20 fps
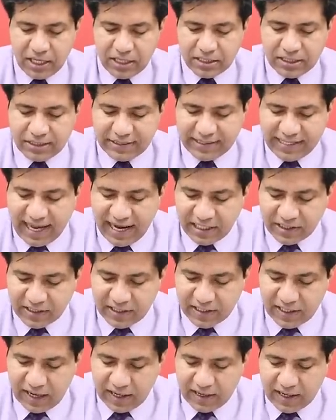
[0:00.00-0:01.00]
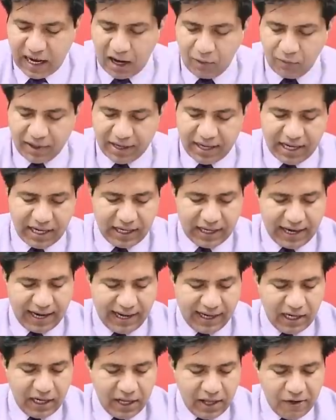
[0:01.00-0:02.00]
scattered around
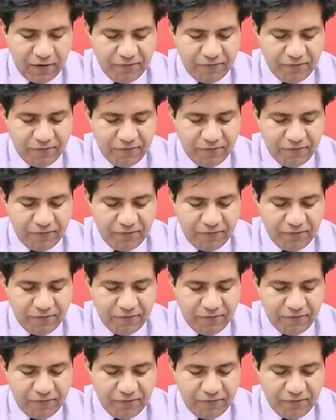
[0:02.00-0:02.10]
England